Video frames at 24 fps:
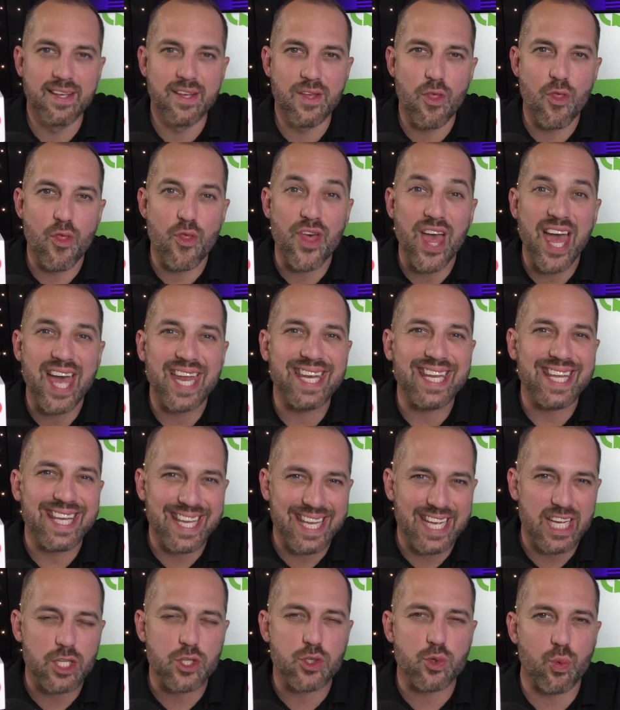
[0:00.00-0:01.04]
Then
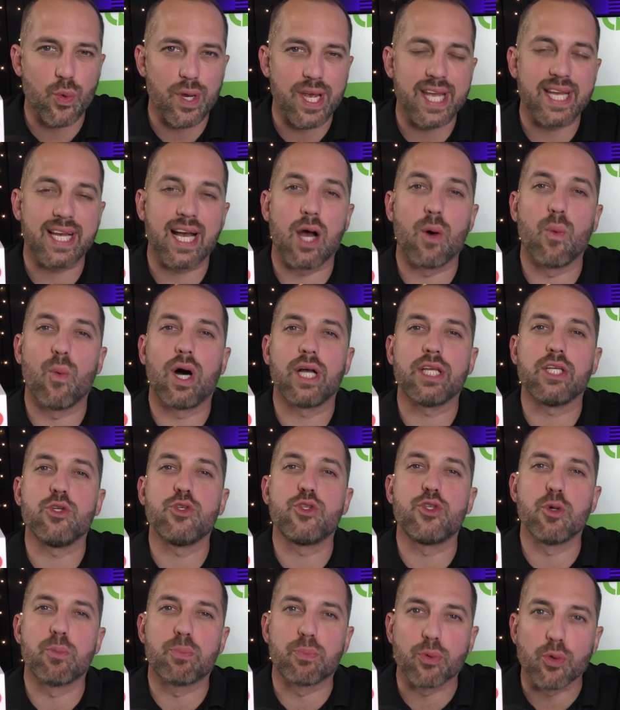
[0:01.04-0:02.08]
each week, I want you
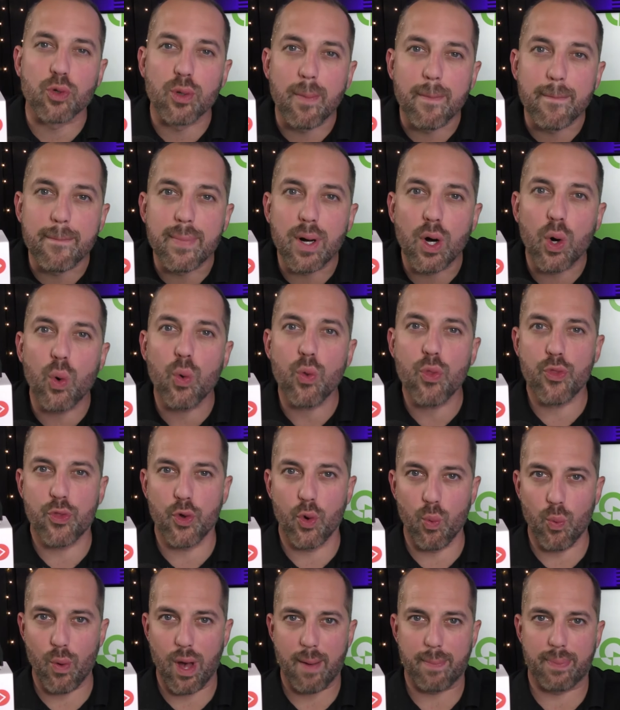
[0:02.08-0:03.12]
to promote the
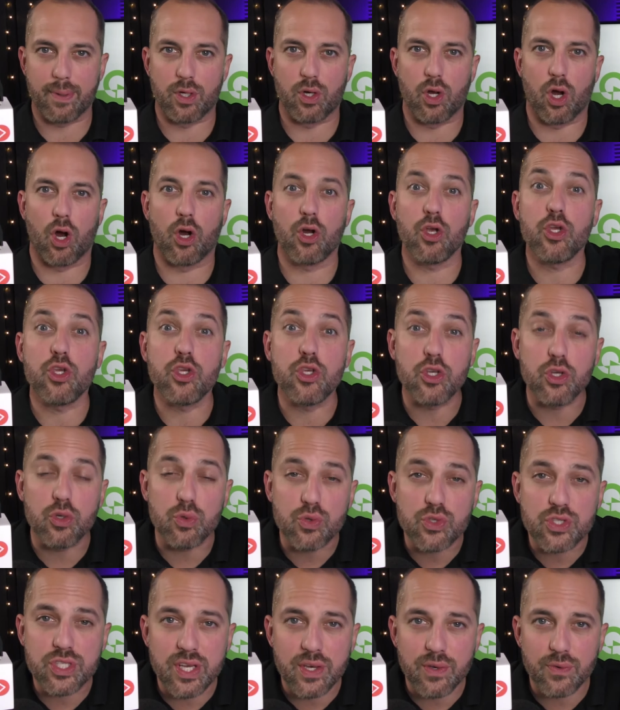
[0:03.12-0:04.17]
webinar
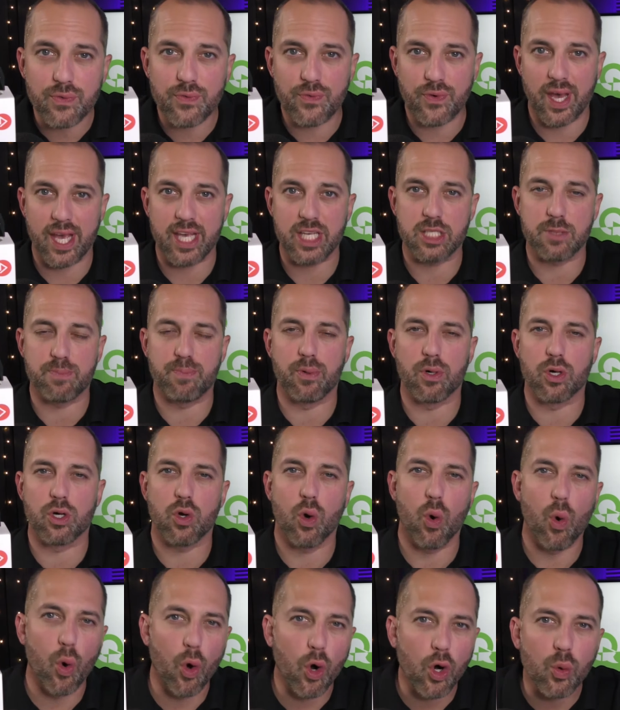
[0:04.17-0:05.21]
using Facebook
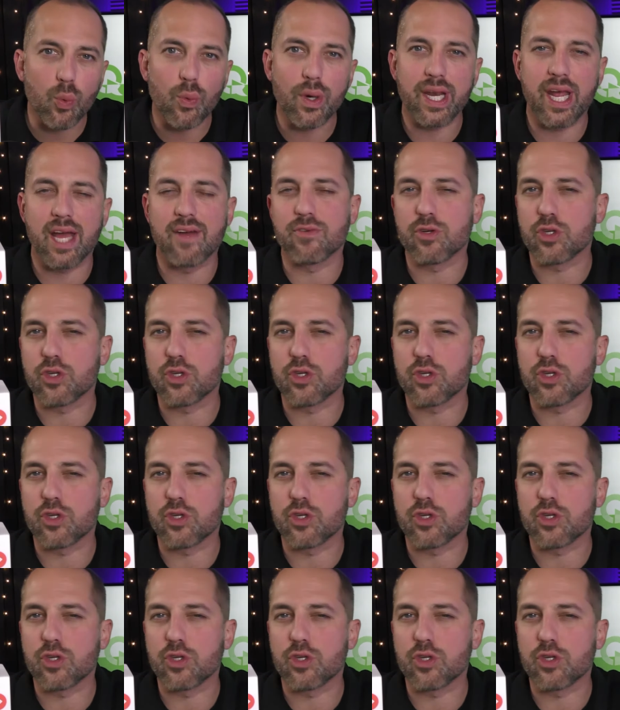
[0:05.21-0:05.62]
or whatever